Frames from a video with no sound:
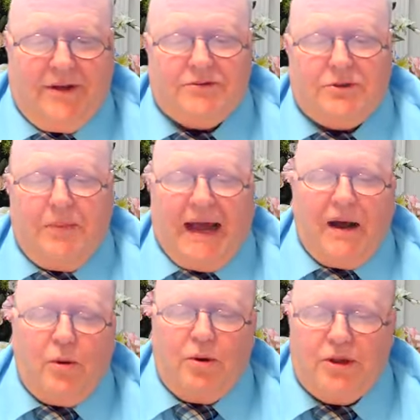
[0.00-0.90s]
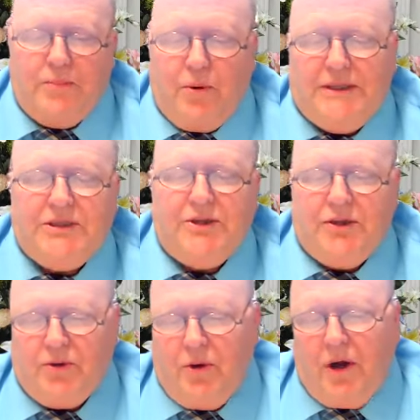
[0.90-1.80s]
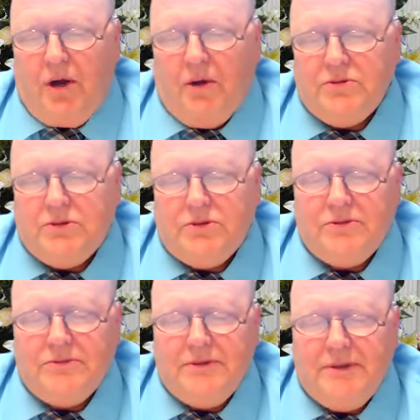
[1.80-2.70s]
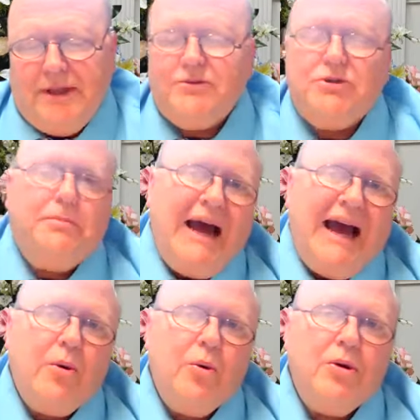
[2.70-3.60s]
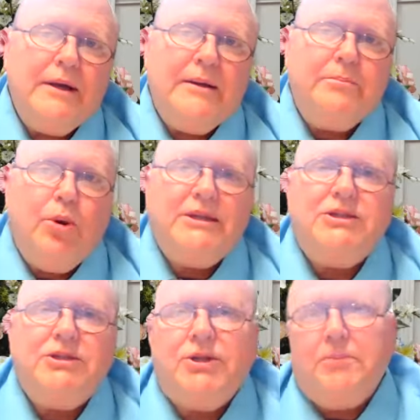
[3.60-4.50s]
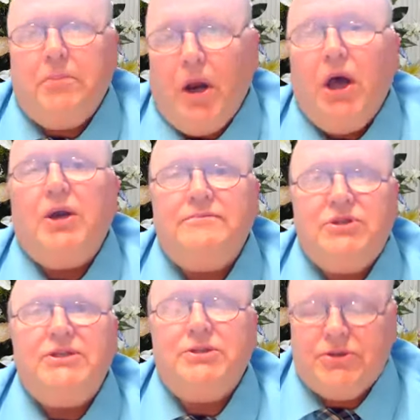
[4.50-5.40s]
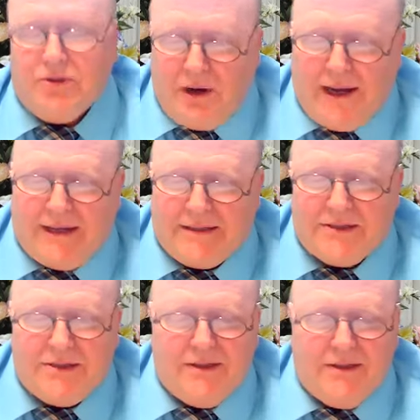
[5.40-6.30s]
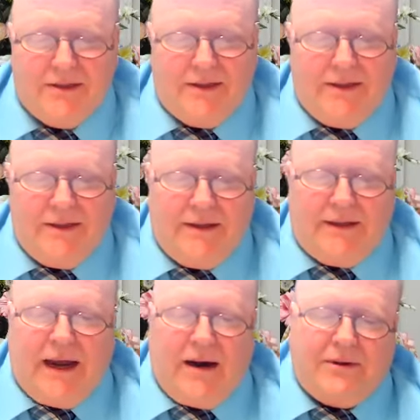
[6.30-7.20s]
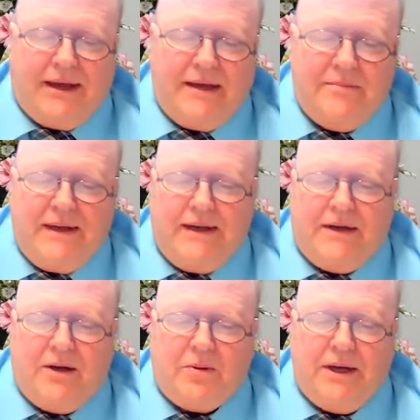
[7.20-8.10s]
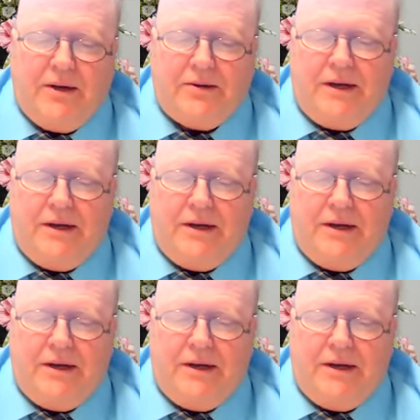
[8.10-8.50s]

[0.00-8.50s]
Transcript: There's a power in the preaching of the cross. There's a power in preaching of the blood of Jesus Christ. In our day, many don't care to